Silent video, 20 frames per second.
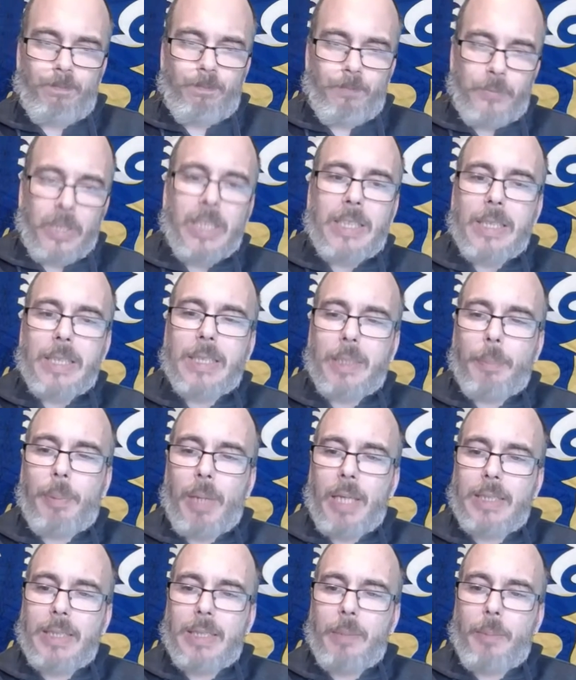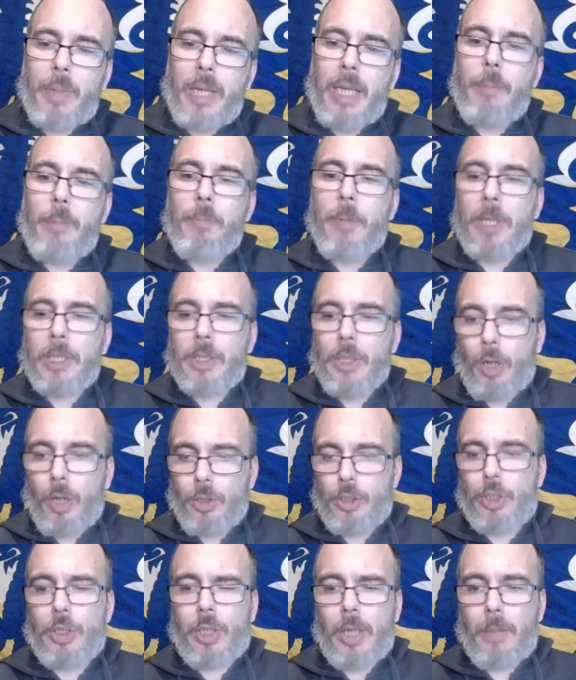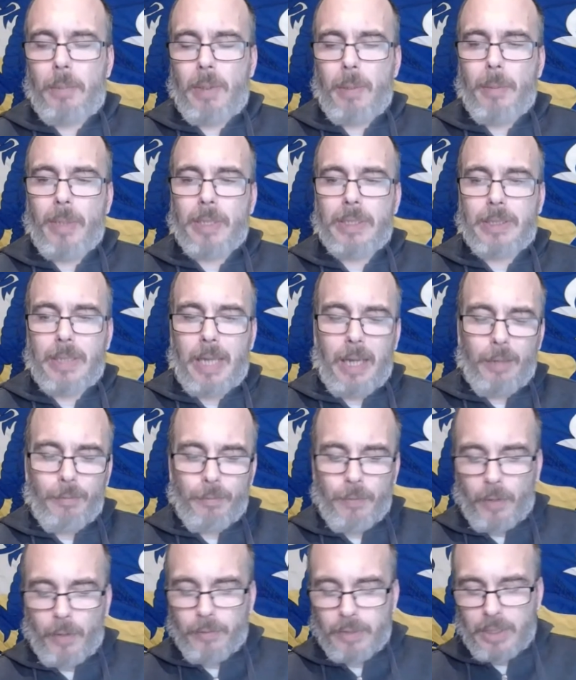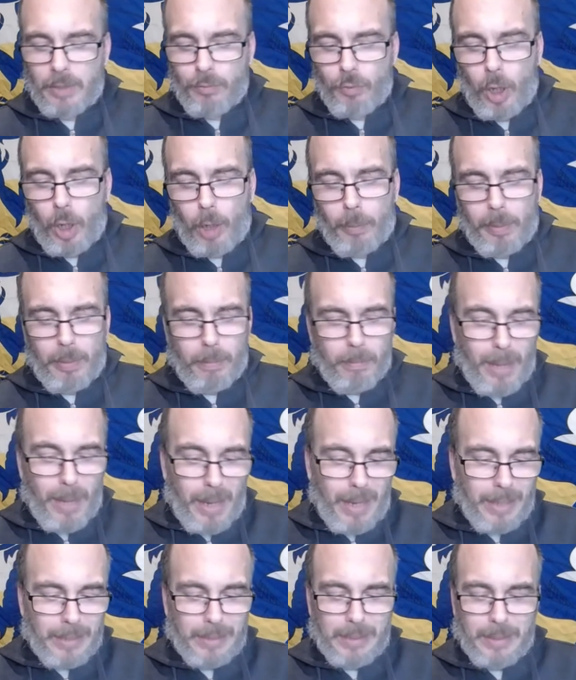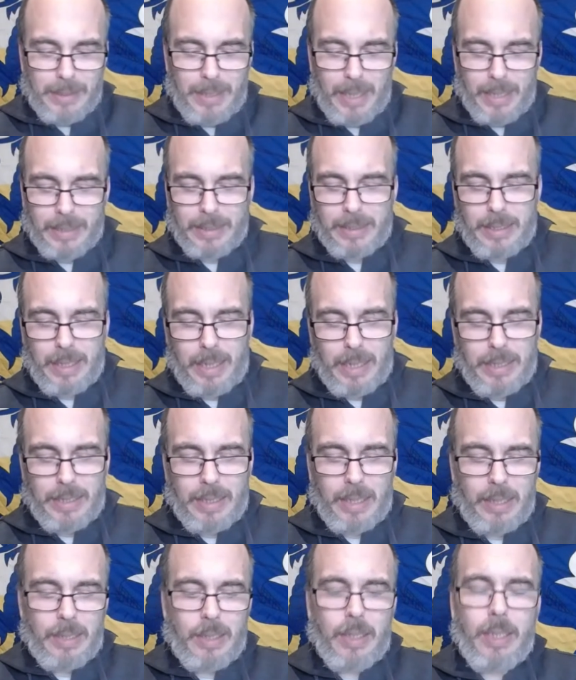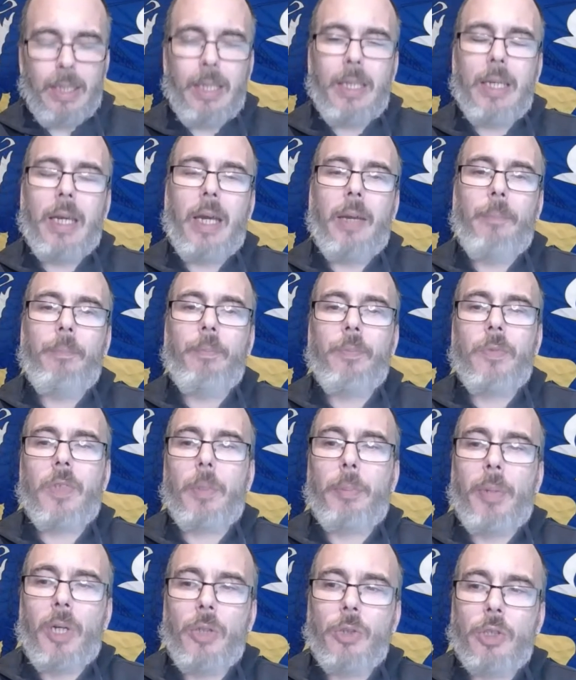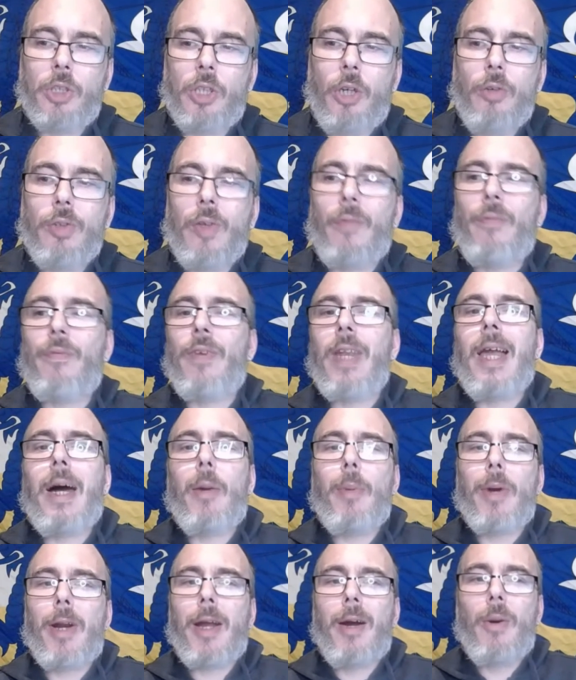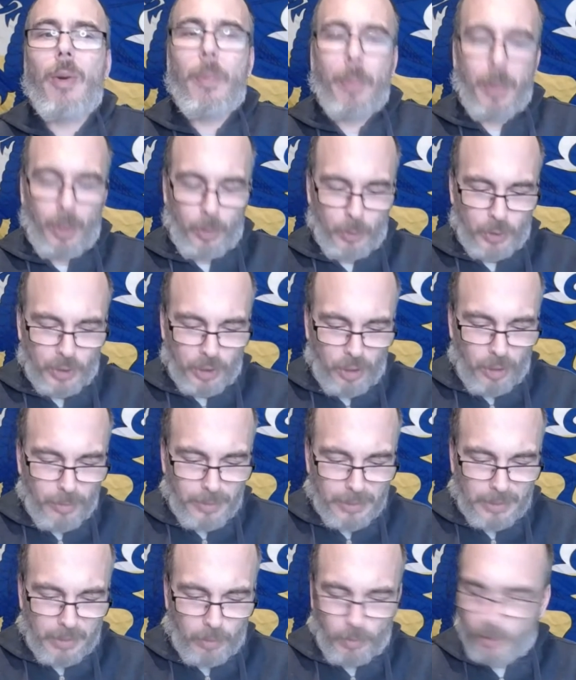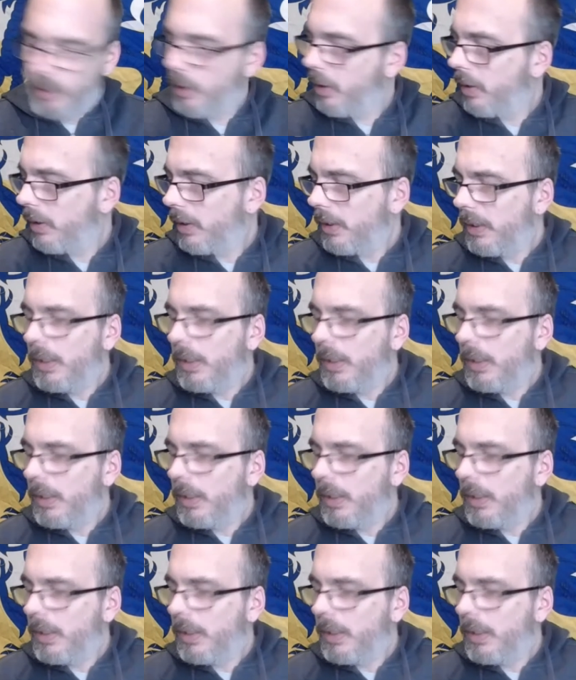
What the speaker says: This is the place to be, but it's not just going to be myself. Obviously, Rob and Matt yesterday did the post show, the Flower Hour post show, as it were.